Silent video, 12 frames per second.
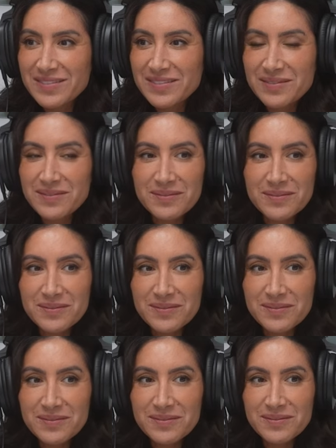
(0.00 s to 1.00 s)

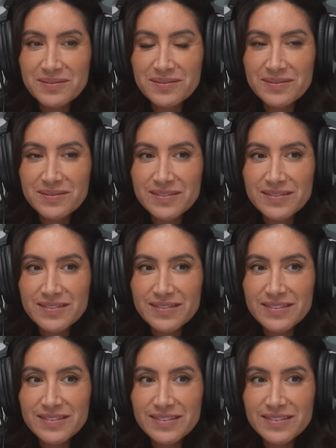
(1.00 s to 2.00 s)

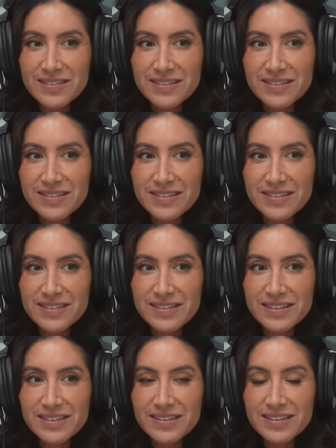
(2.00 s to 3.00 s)

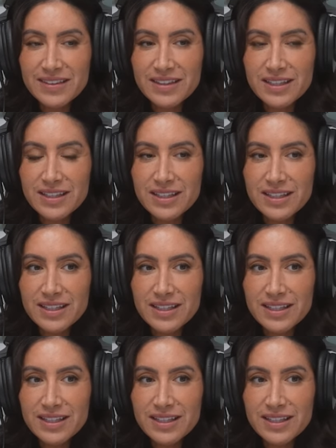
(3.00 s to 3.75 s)
[no speech]